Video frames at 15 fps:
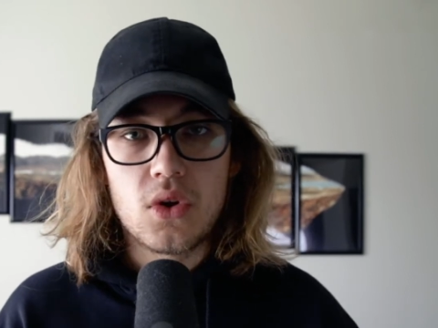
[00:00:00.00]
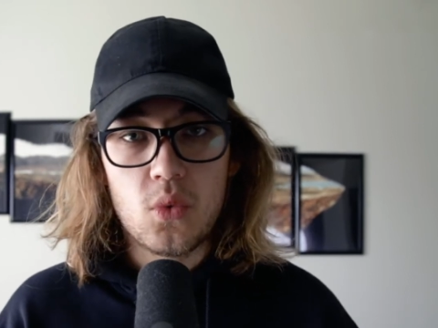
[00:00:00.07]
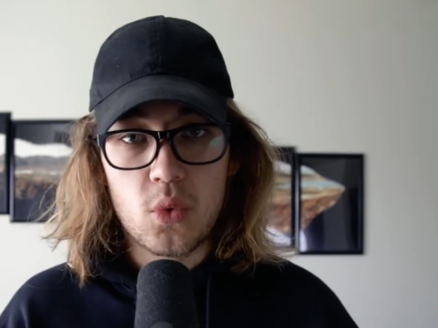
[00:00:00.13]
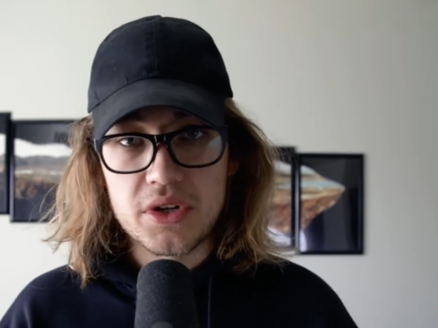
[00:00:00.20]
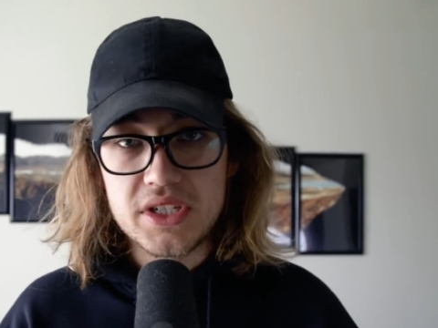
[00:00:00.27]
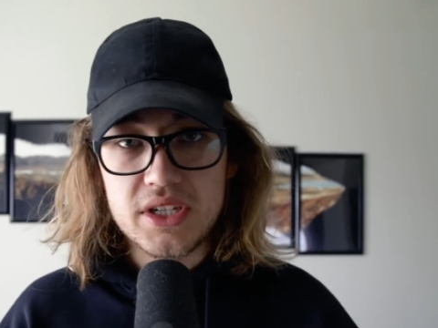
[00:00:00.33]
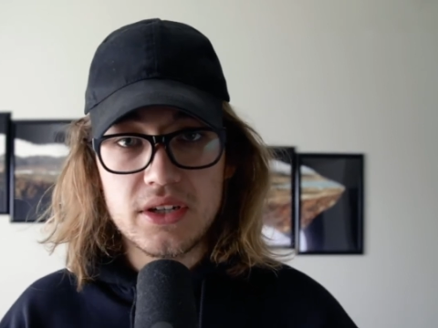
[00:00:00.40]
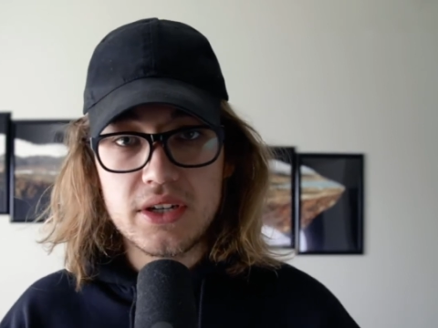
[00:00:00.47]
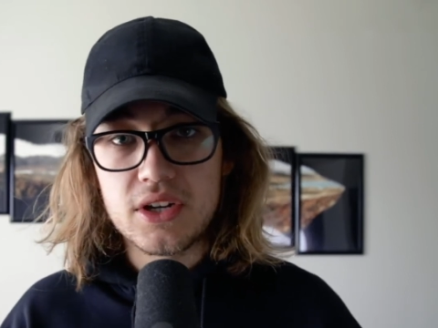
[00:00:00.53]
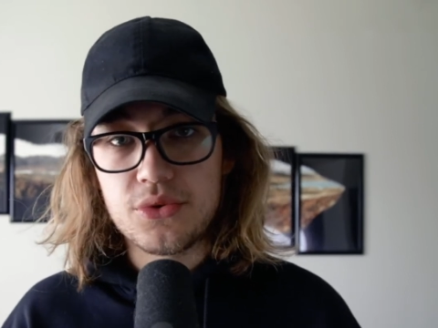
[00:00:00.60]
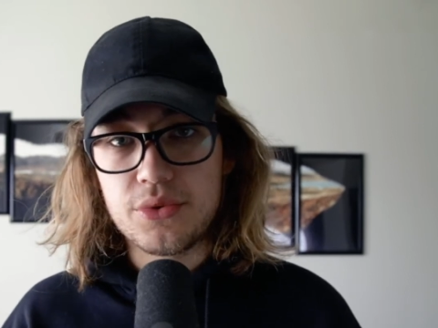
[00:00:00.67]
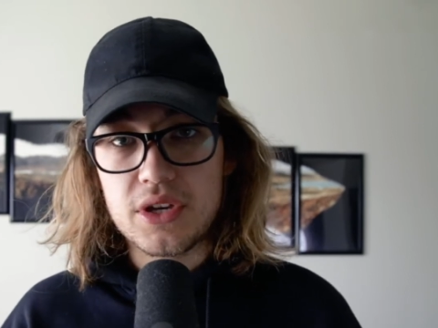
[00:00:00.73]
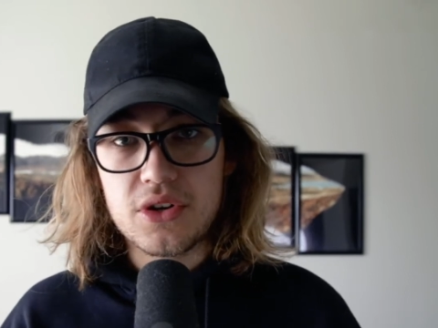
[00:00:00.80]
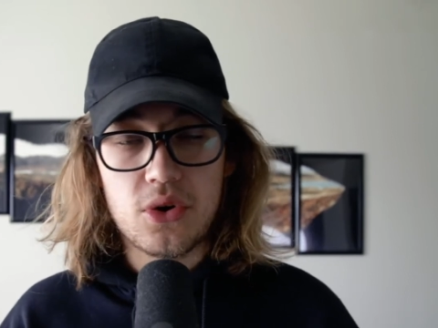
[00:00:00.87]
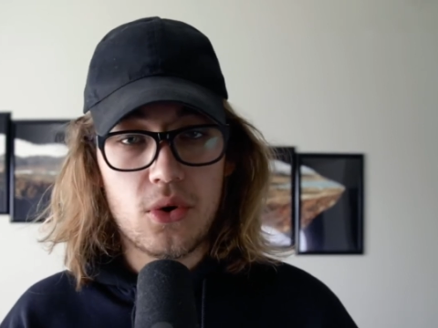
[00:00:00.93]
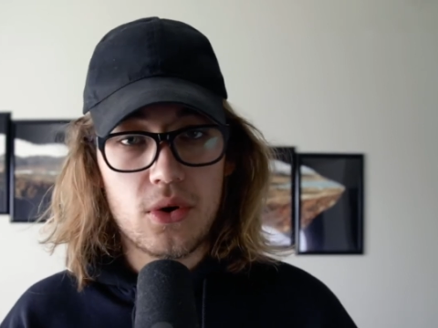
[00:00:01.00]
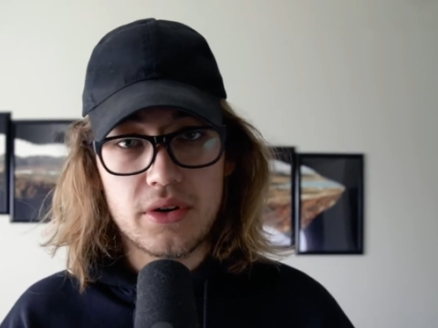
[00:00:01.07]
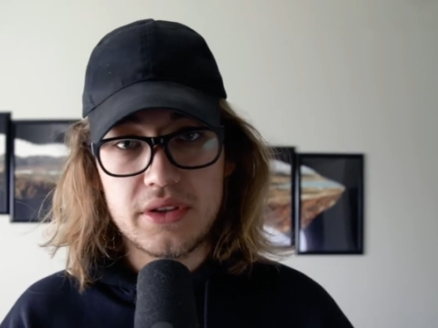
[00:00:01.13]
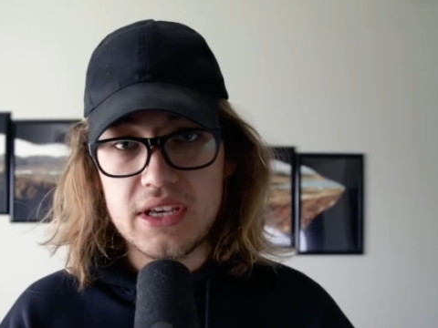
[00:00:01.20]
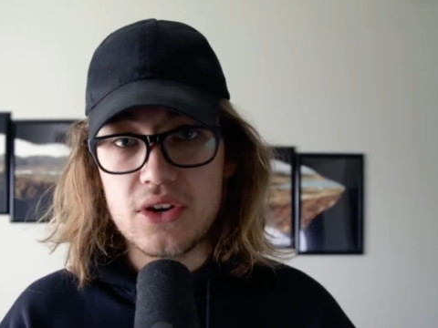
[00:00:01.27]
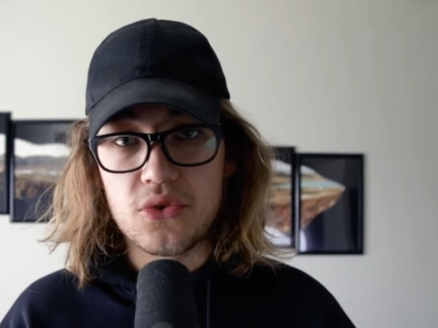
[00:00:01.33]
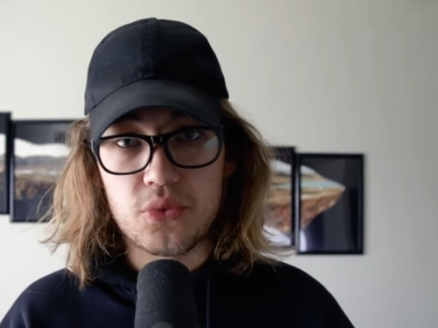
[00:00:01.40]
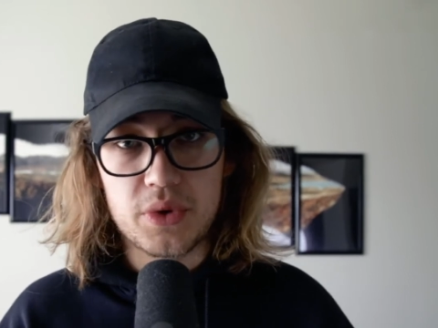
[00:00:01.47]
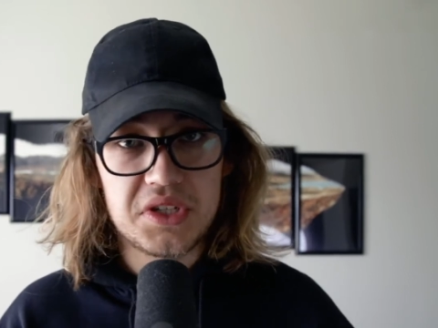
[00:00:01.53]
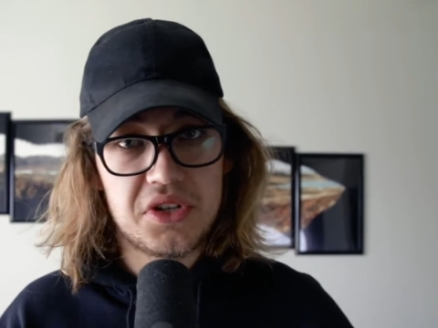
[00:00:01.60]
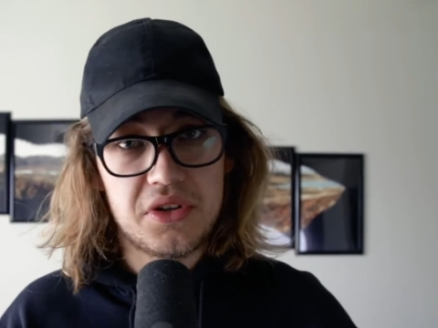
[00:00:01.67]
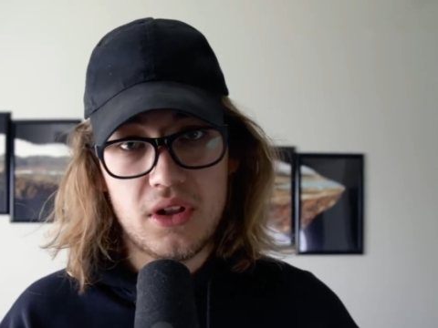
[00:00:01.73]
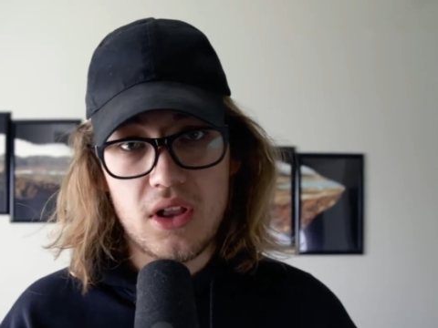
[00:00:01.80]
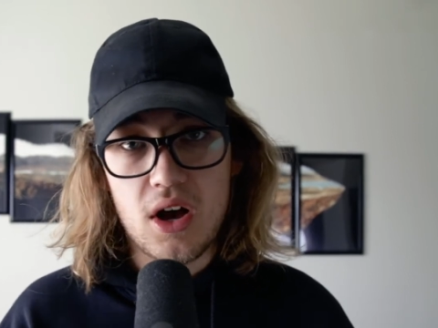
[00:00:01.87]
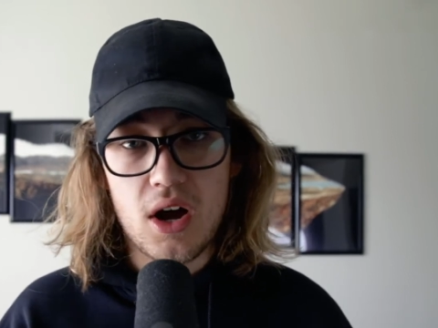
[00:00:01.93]
We're still gonna record the
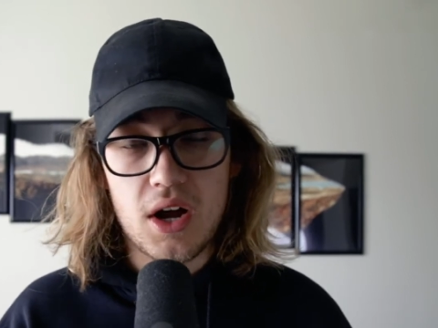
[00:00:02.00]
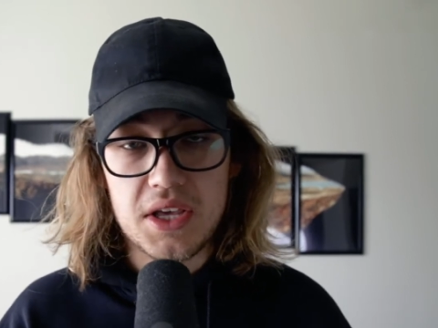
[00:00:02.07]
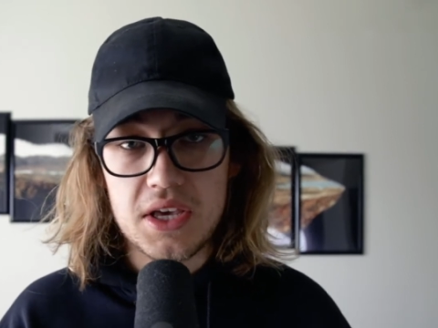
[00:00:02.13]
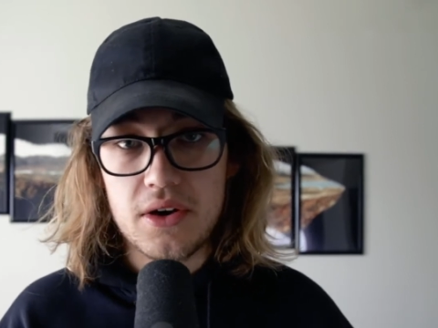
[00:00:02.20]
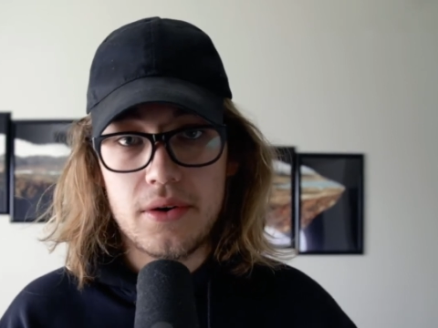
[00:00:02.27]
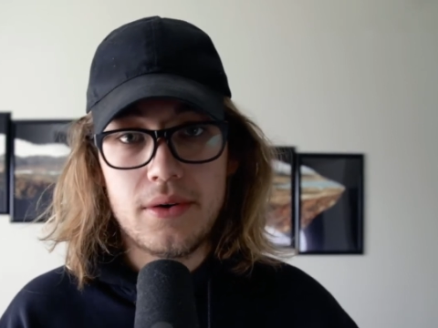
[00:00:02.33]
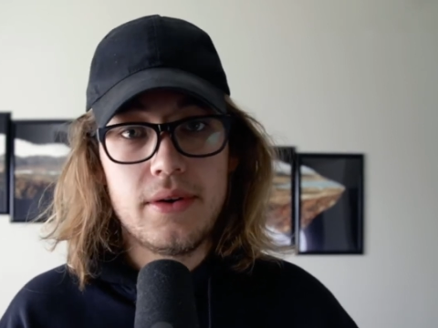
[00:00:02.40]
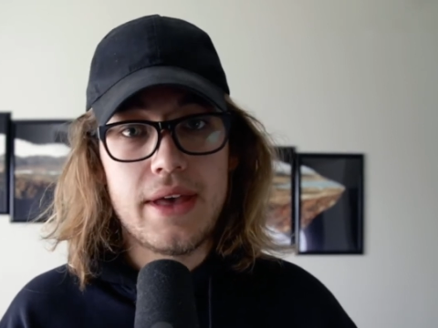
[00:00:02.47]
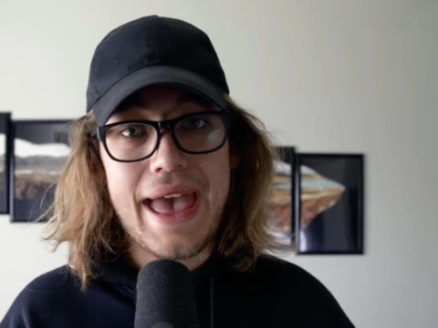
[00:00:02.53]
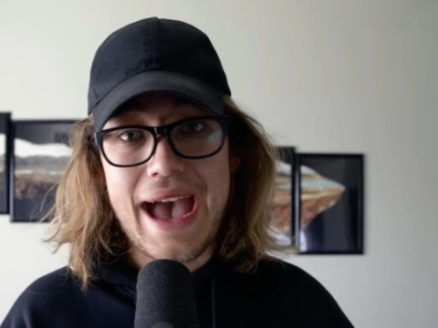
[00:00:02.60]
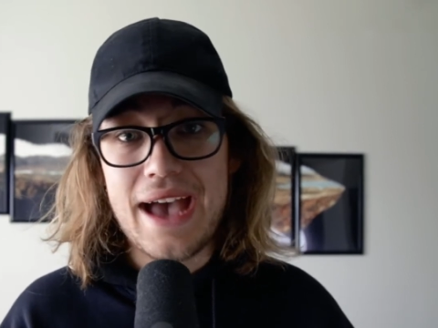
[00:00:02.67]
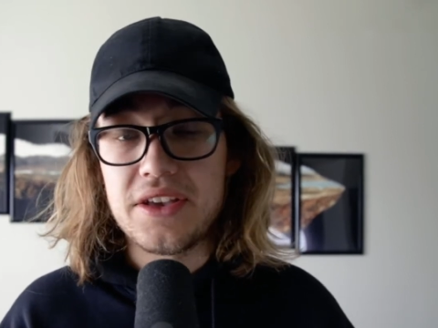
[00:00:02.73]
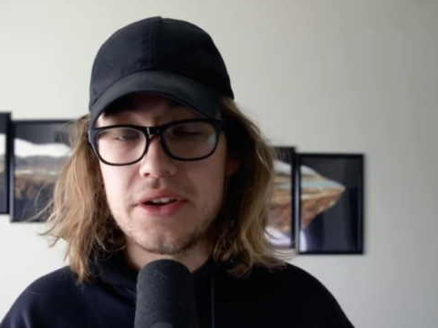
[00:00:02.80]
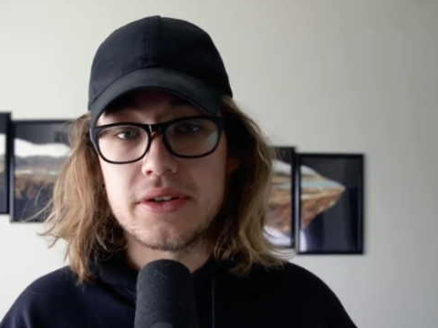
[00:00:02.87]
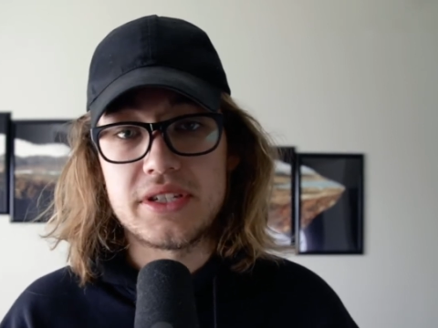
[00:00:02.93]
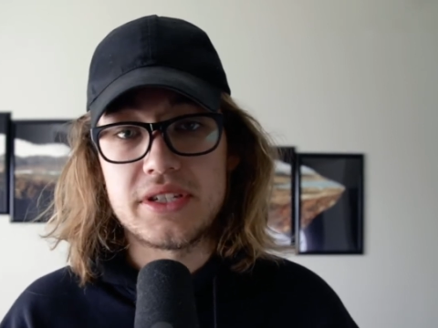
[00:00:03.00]
original audio at your